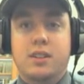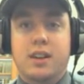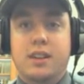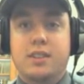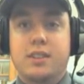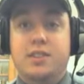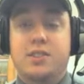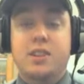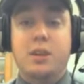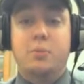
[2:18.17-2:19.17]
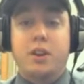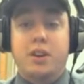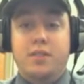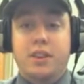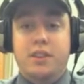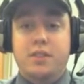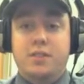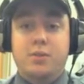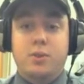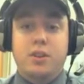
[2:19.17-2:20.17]
At the same wavelength
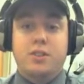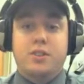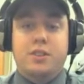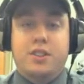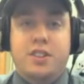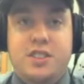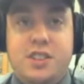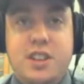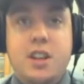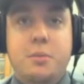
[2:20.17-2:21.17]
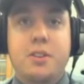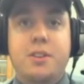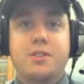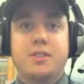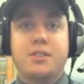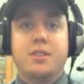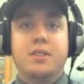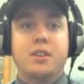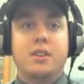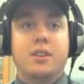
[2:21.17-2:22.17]
of 436 nanometers.
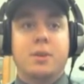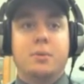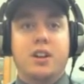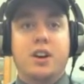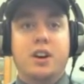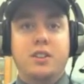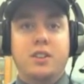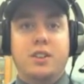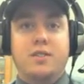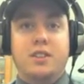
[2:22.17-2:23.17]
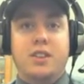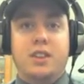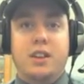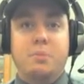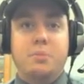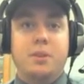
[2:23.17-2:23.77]
And we're going to uncover the lamp,